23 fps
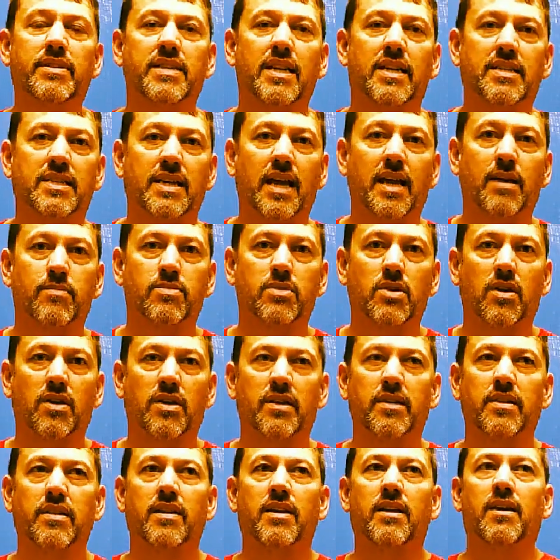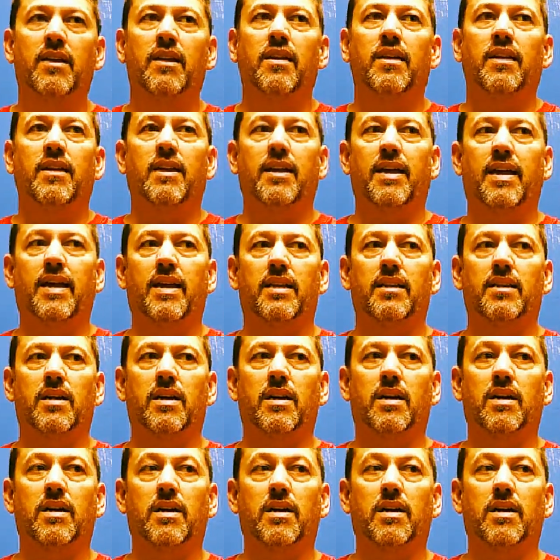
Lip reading: 10 games on it. And